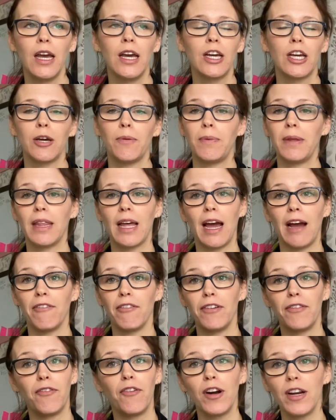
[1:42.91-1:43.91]
Could be that
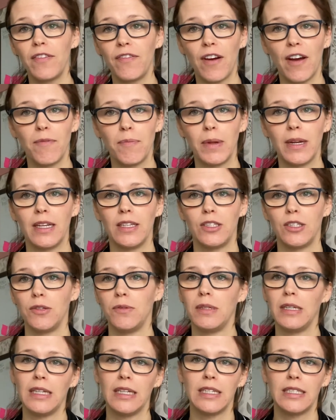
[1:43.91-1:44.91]
every 45 minutes you
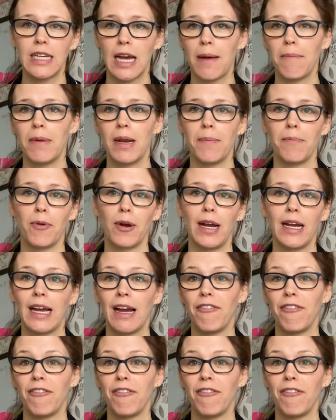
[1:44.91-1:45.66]
need a 10-minute break.